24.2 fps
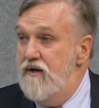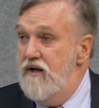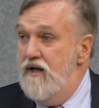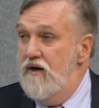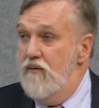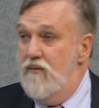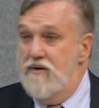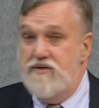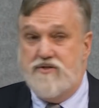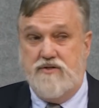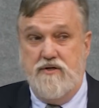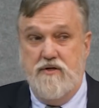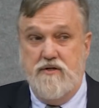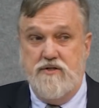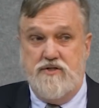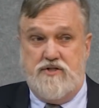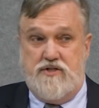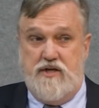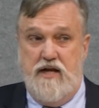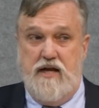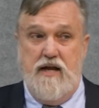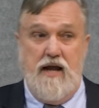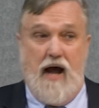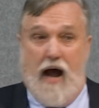It was,
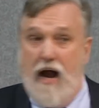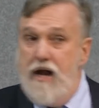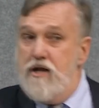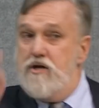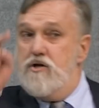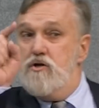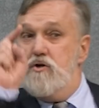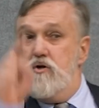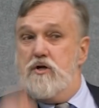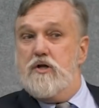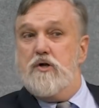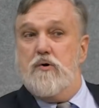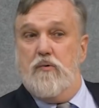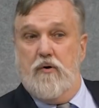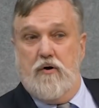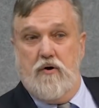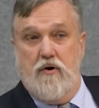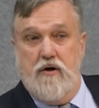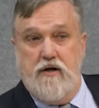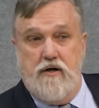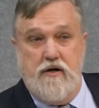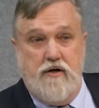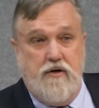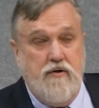See, I knew you were
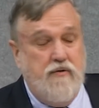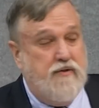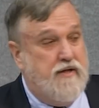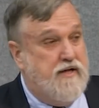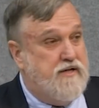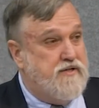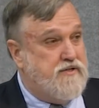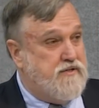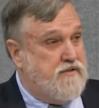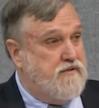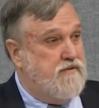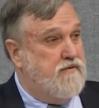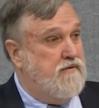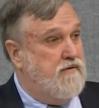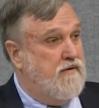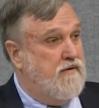going to do this.